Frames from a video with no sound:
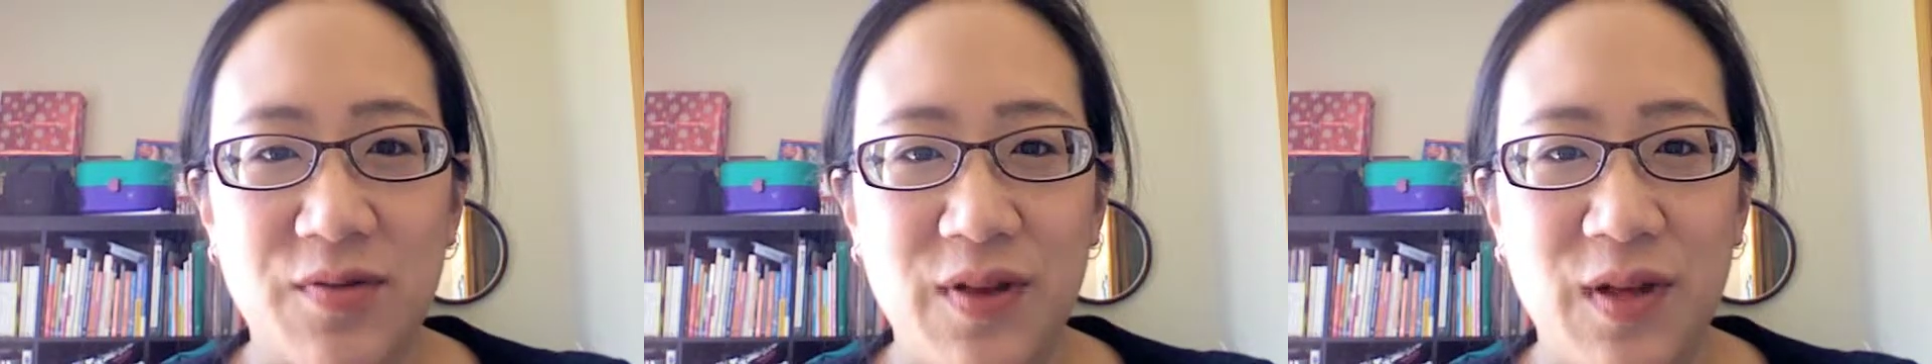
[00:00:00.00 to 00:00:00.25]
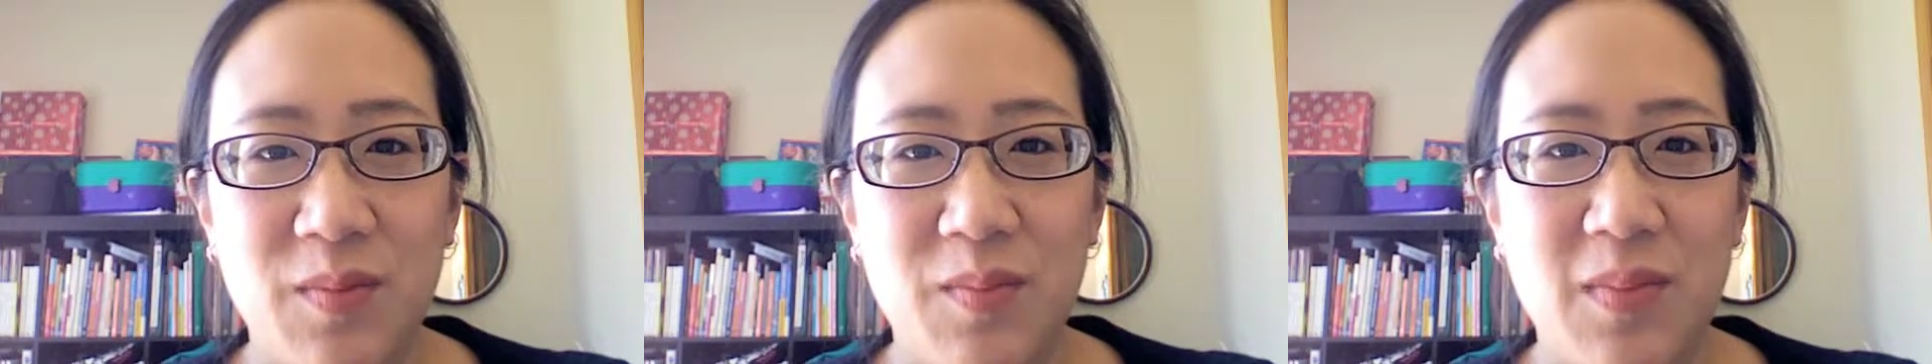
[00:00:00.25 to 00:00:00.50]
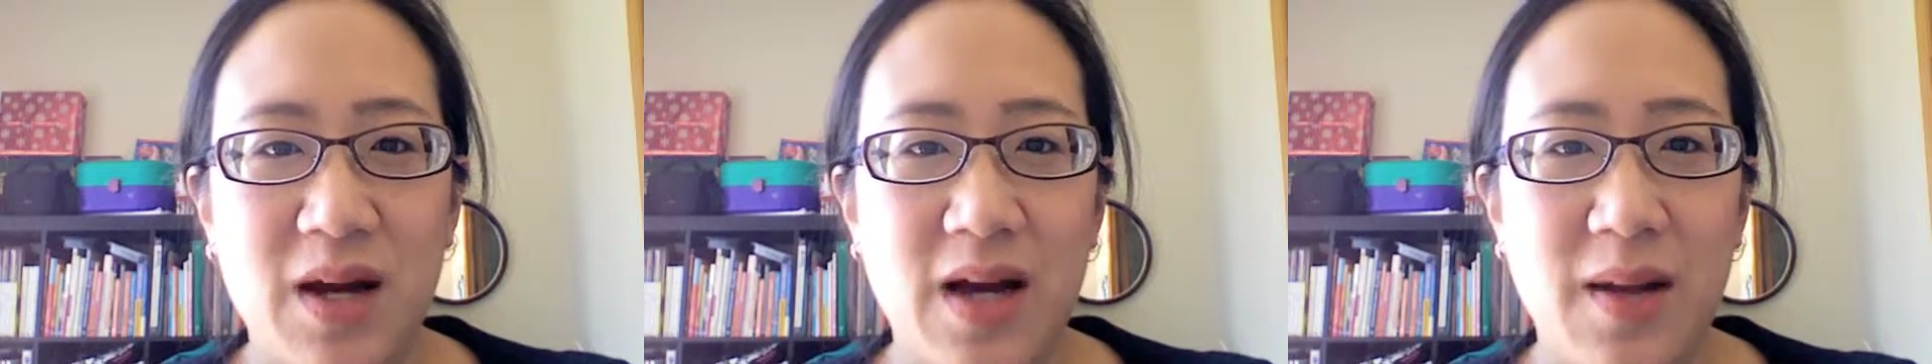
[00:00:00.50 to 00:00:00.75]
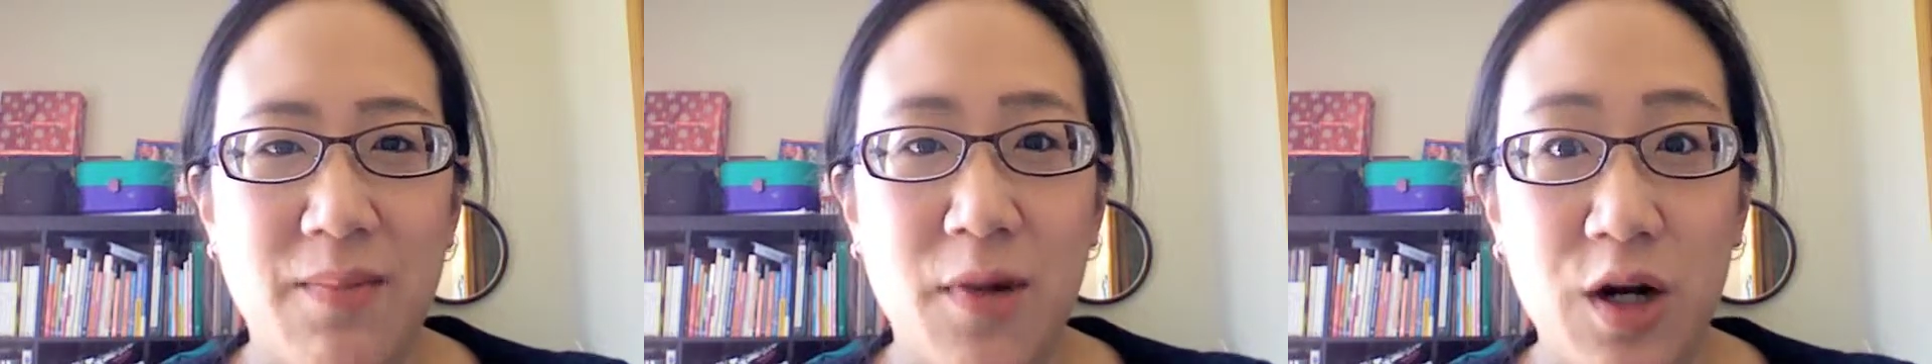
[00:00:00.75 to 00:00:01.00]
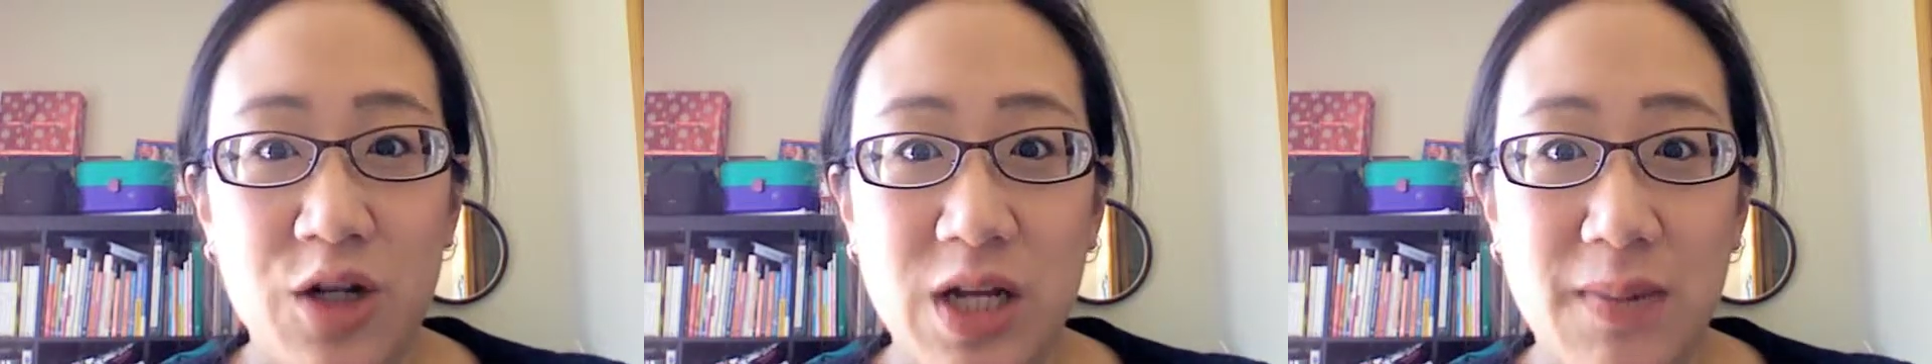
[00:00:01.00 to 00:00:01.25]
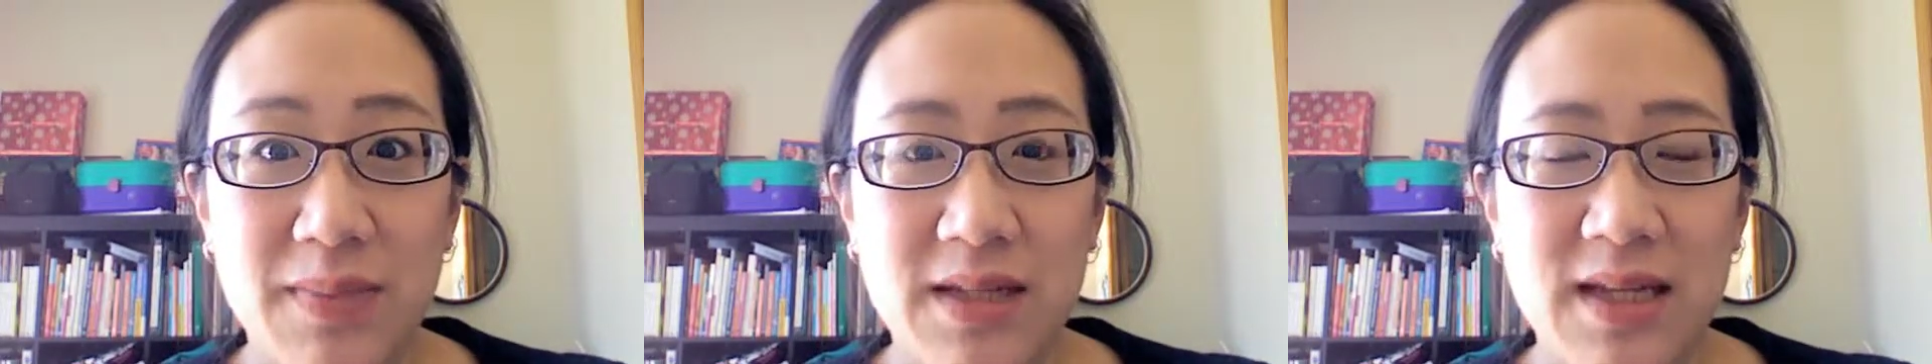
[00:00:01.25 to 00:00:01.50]
film my
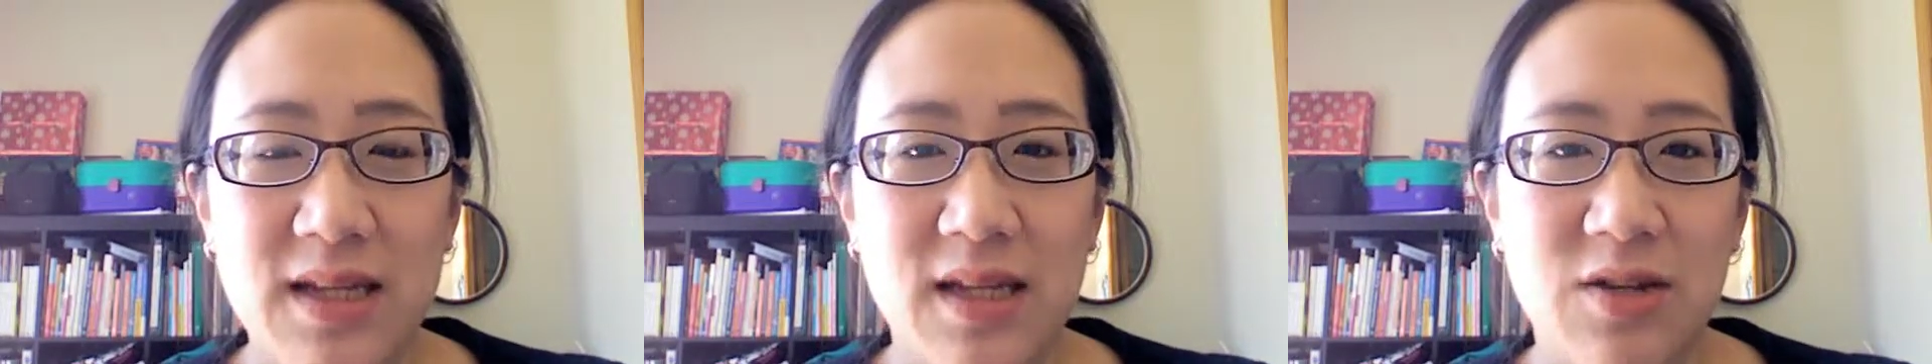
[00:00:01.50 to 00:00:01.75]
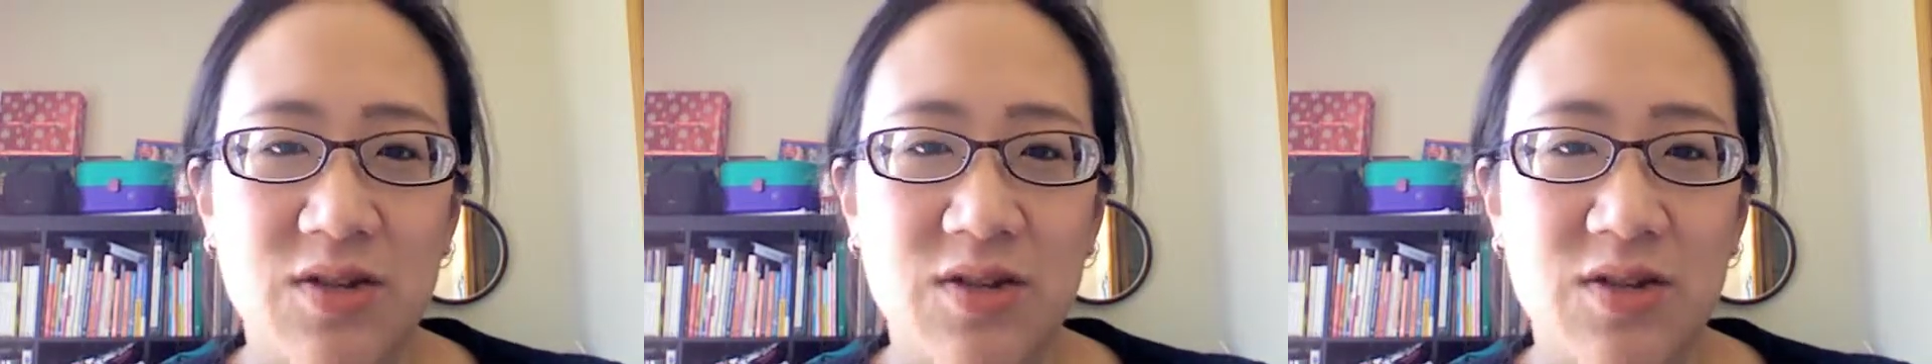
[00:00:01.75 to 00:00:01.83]
March empties.